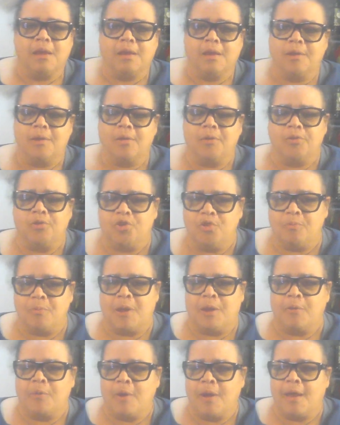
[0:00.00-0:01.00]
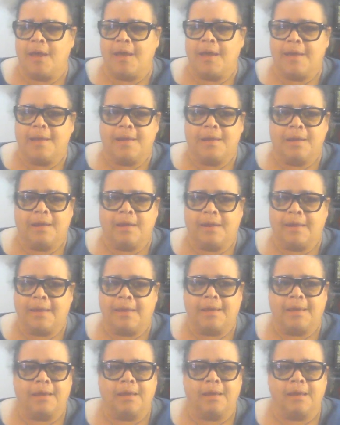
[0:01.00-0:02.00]
you know, do my ride,
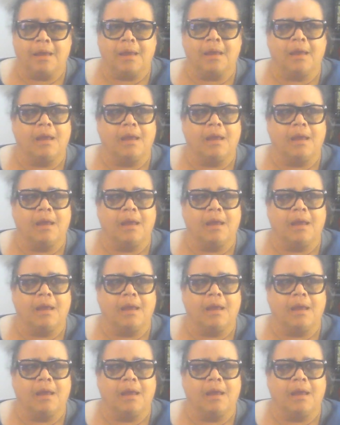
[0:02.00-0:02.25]
like